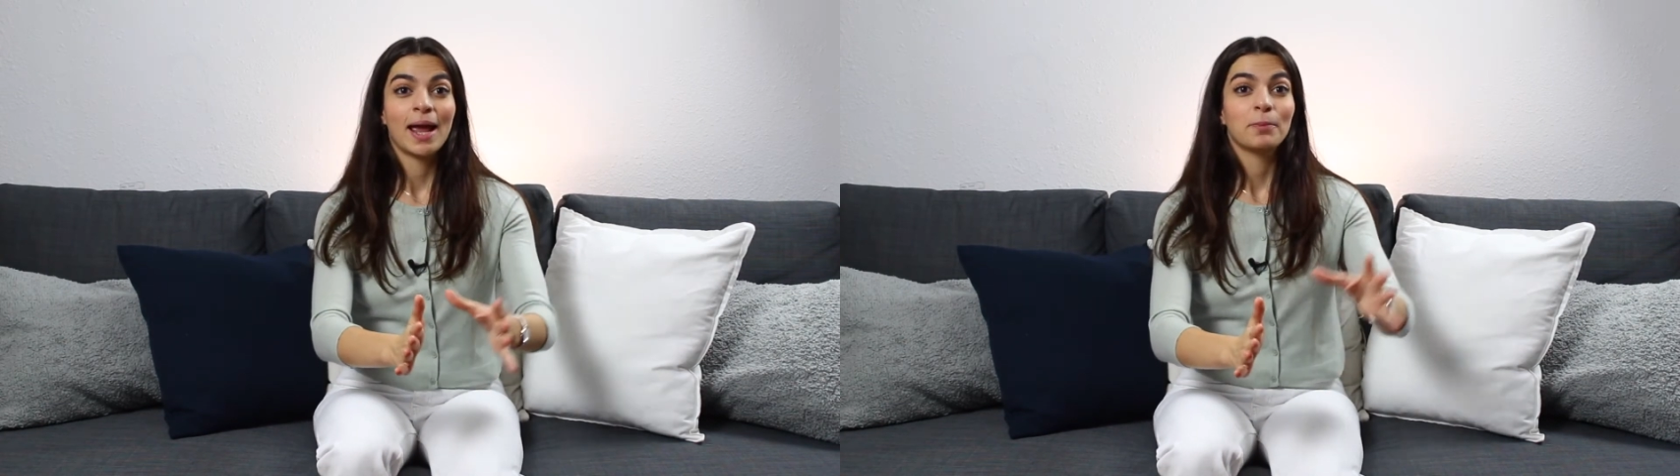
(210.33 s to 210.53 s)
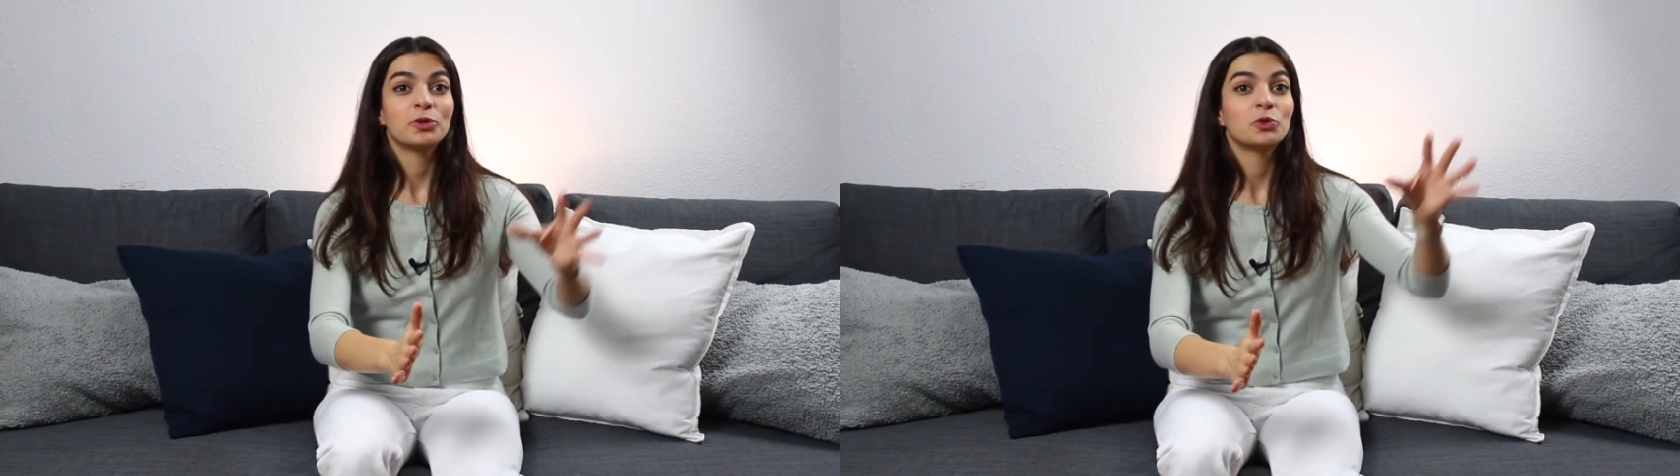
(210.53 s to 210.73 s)

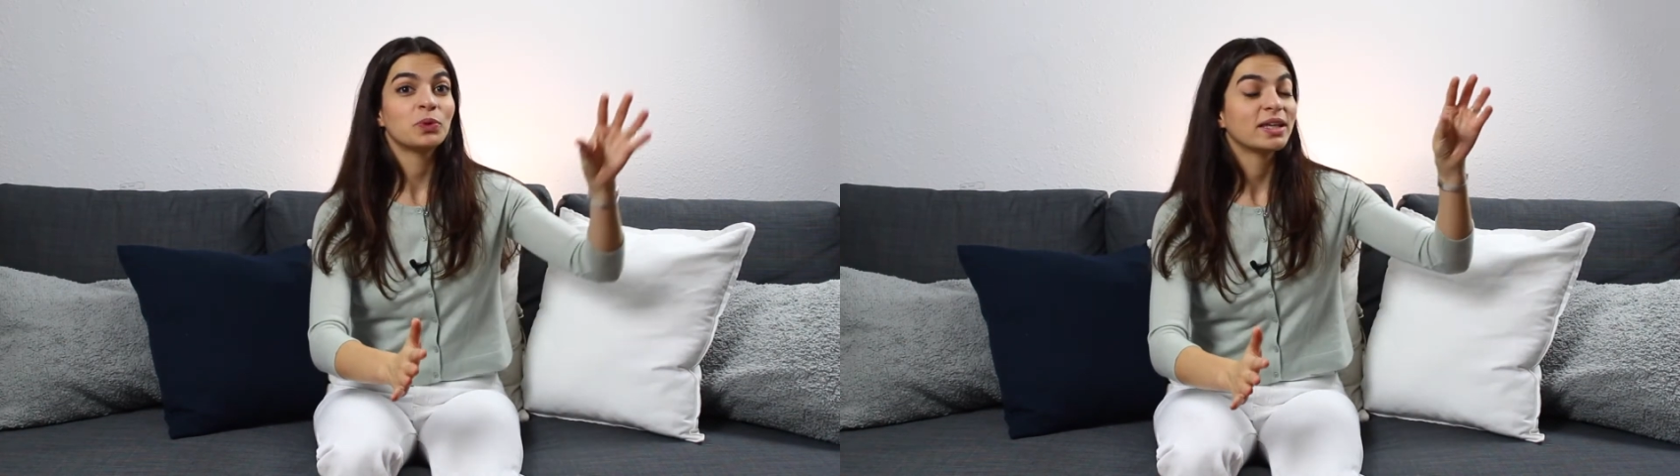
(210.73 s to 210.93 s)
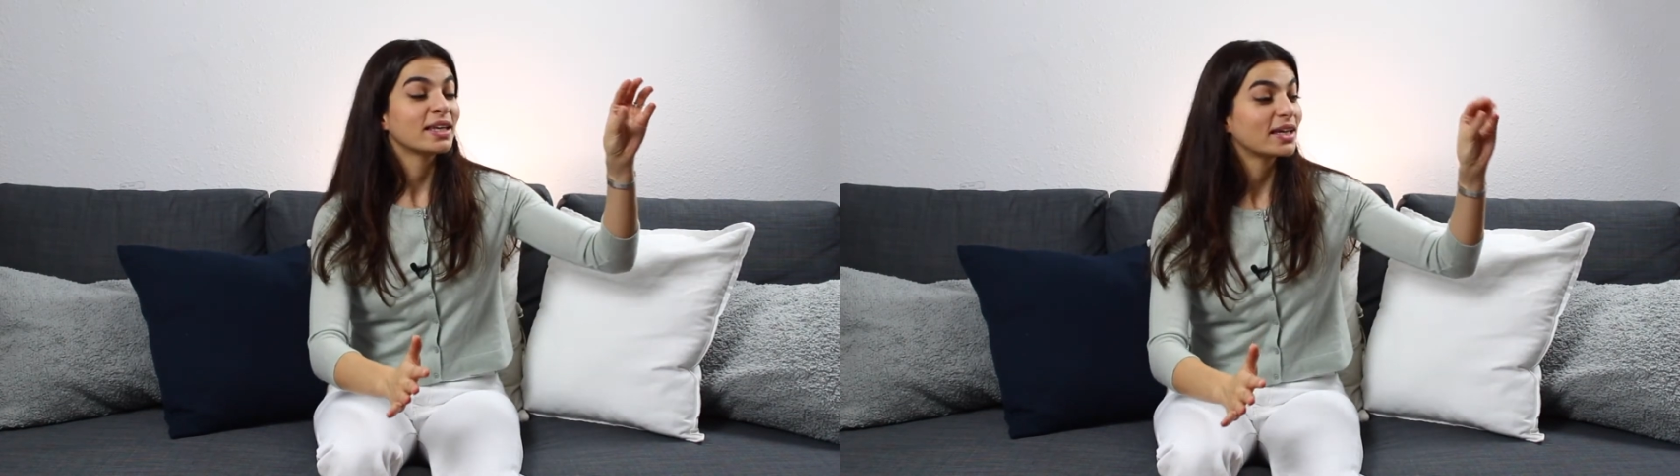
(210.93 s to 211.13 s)

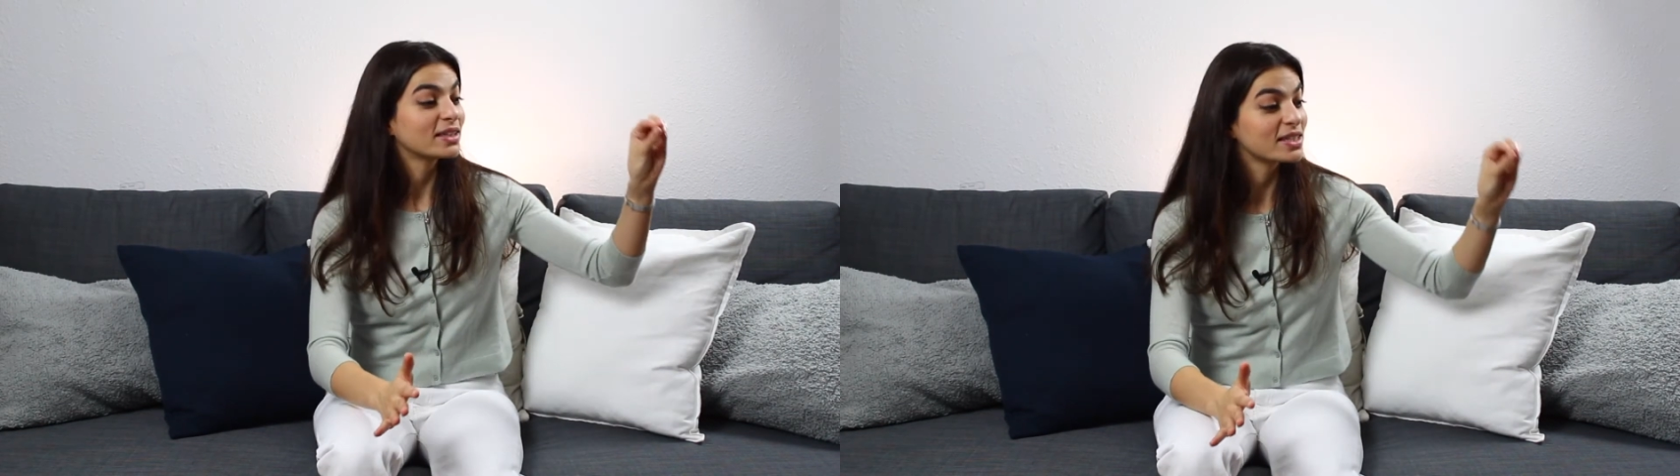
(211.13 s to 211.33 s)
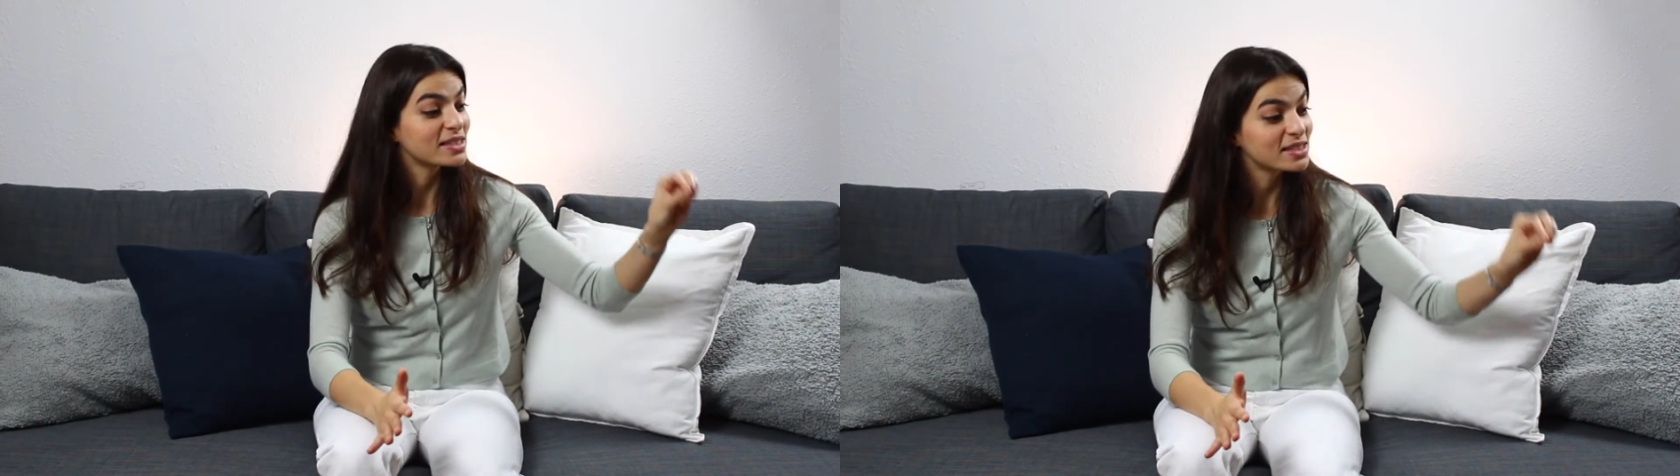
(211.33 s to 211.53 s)
between
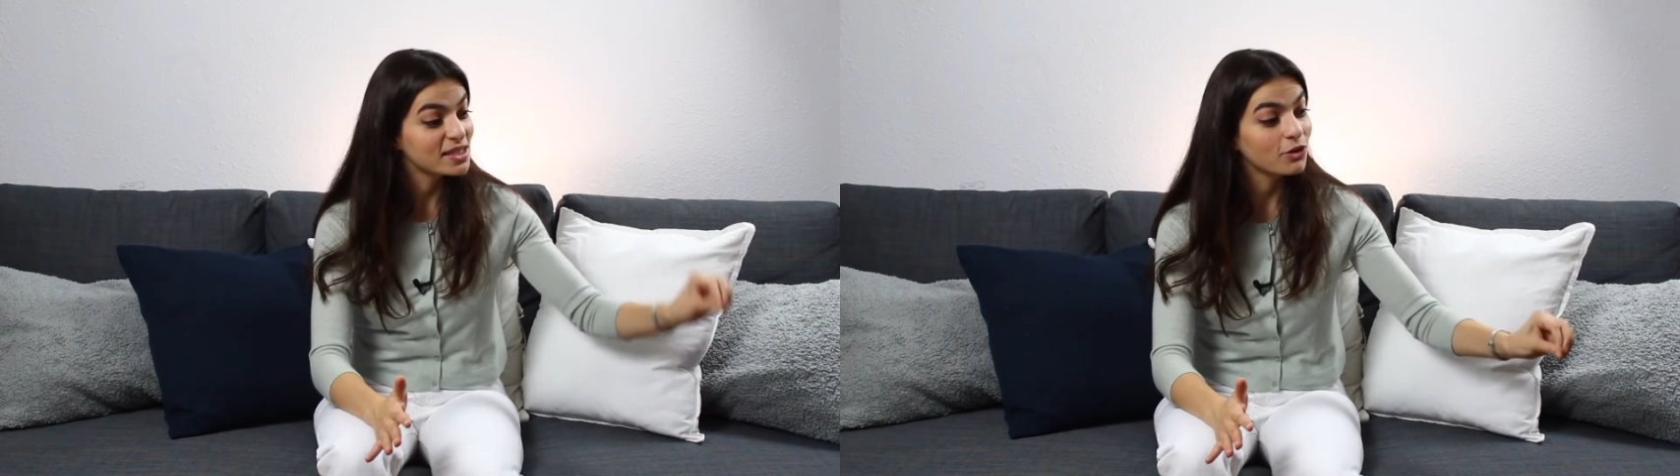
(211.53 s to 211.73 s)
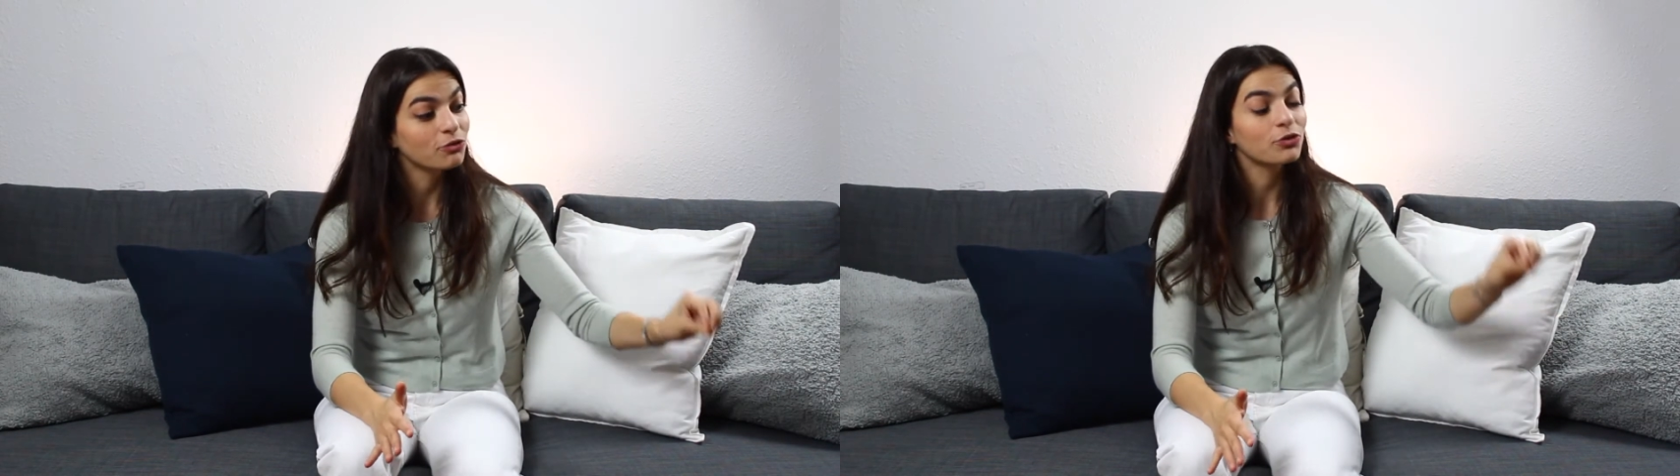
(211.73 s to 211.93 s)
getting
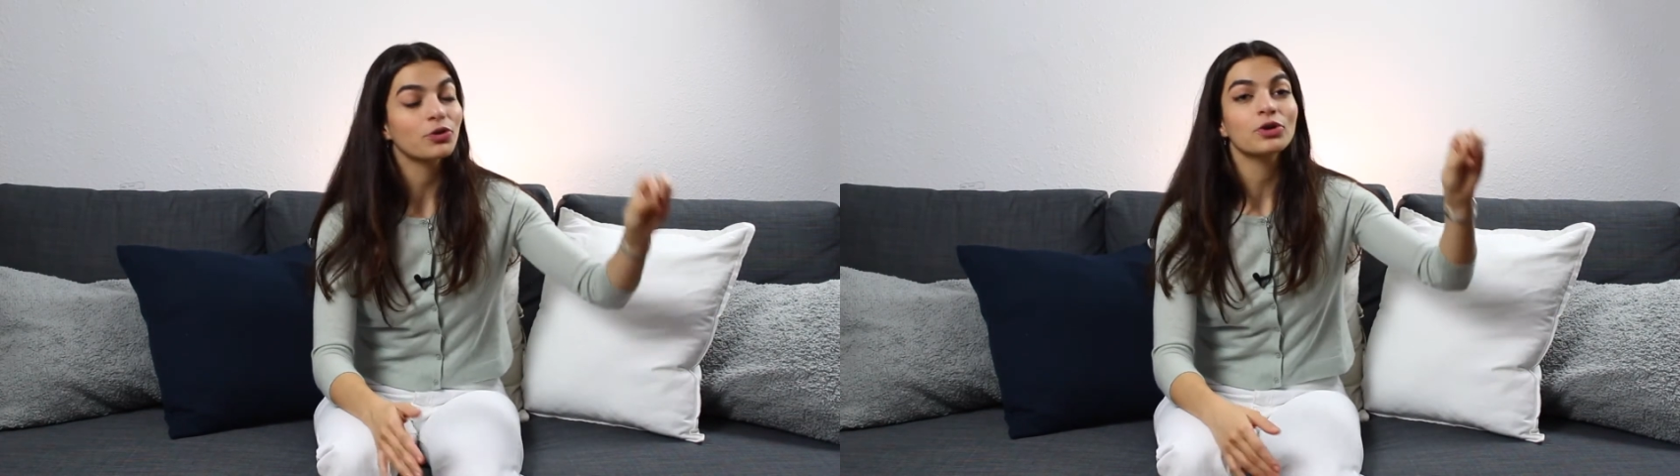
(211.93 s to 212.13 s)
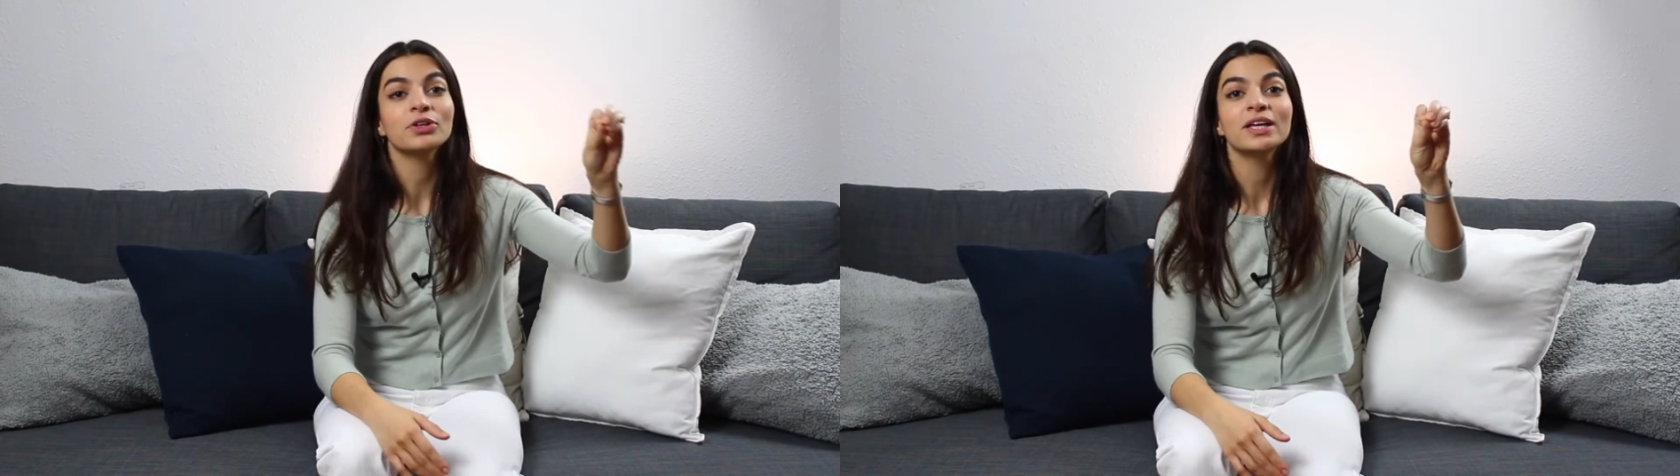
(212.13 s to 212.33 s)

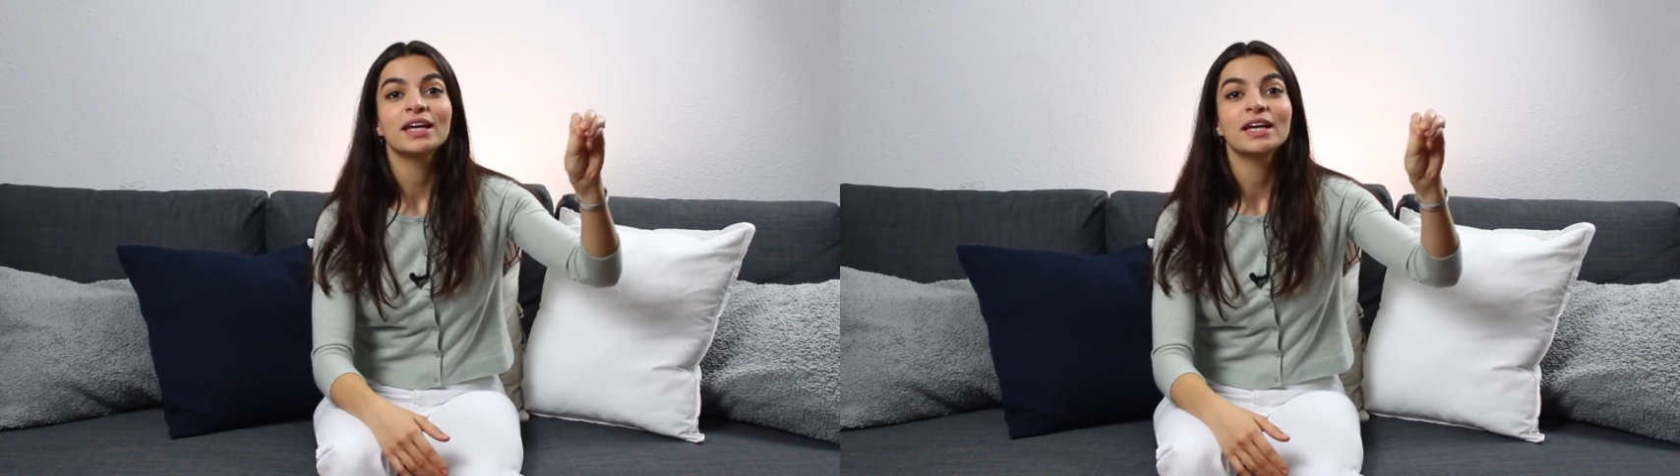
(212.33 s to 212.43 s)
several